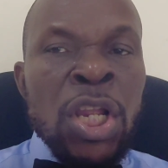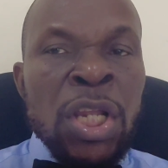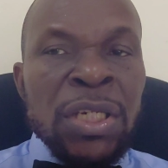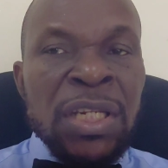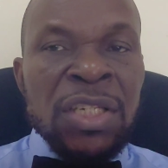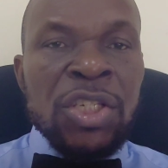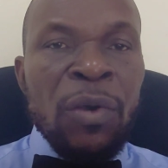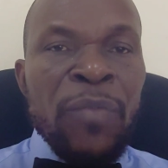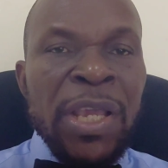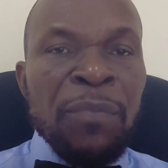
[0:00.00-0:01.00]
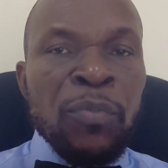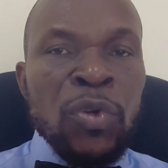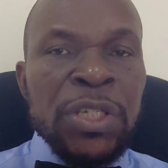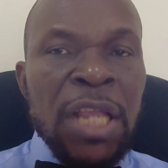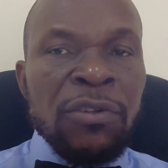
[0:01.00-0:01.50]
the decision-making
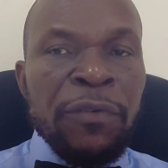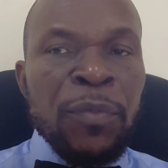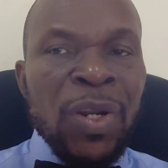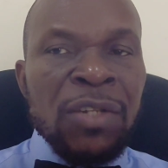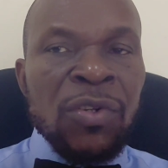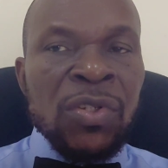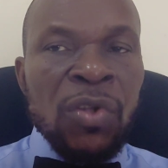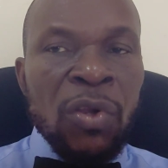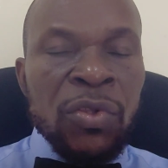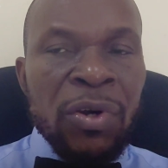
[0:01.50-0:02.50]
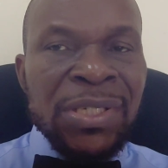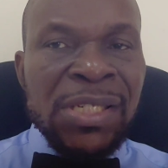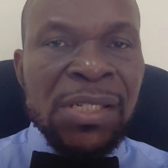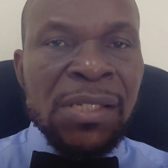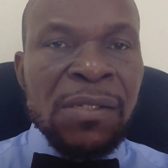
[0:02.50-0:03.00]
process of immigration
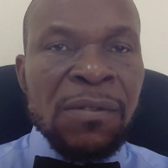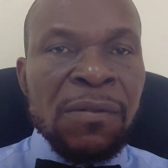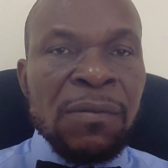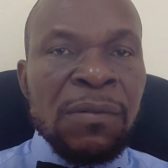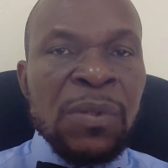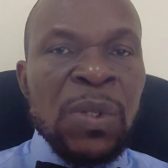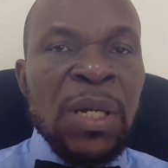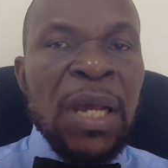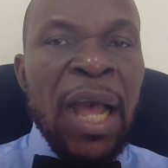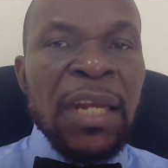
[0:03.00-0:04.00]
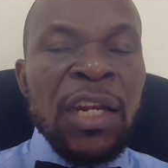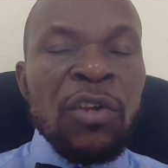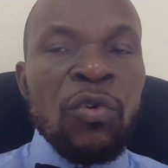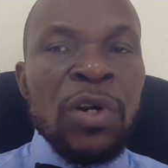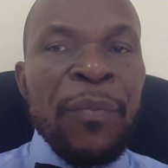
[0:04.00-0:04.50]
authorities, and the
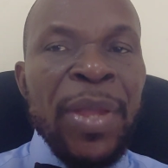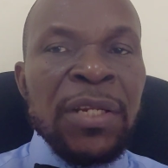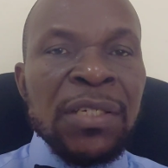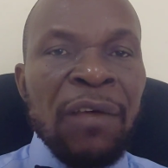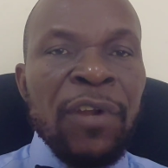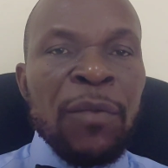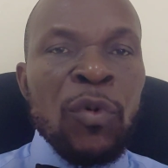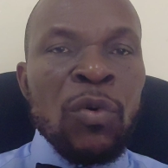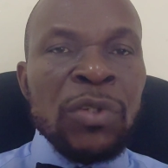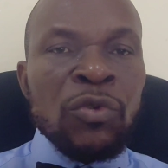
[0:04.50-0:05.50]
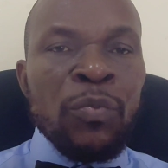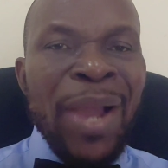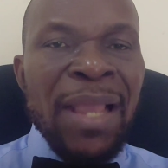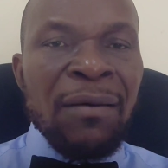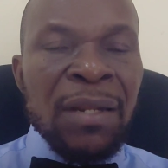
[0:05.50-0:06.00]
legal remedies available to
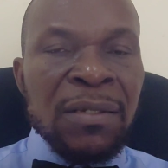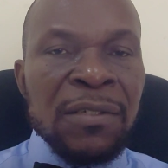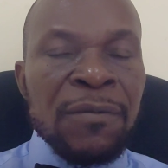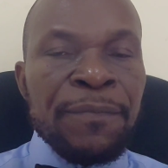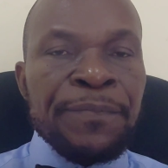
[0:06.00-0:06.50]
migrants.